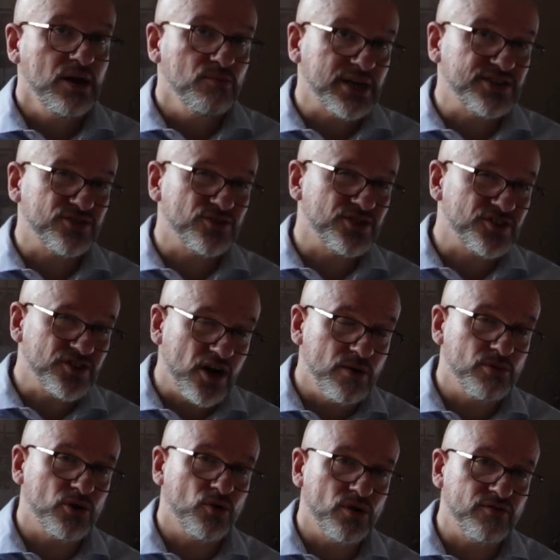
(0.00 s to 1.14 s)
based on the
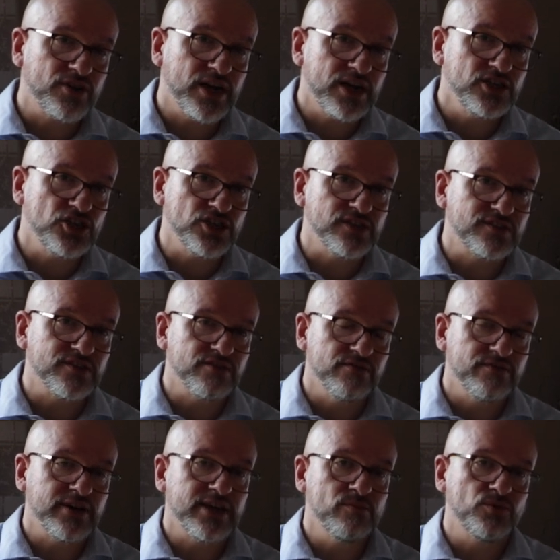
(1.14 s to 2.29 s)
type of qualifications that are
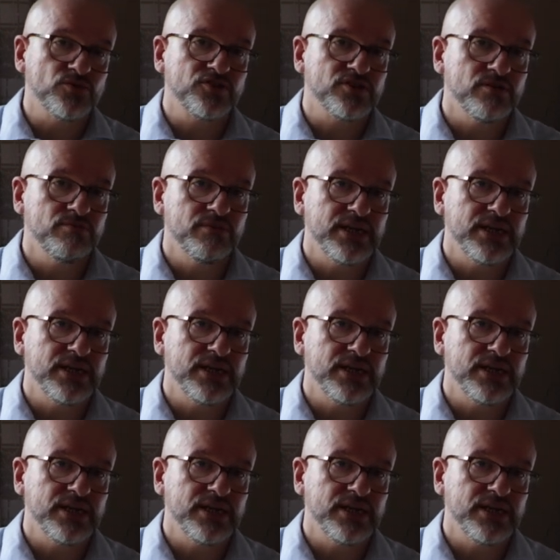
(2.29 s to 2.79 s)
available to them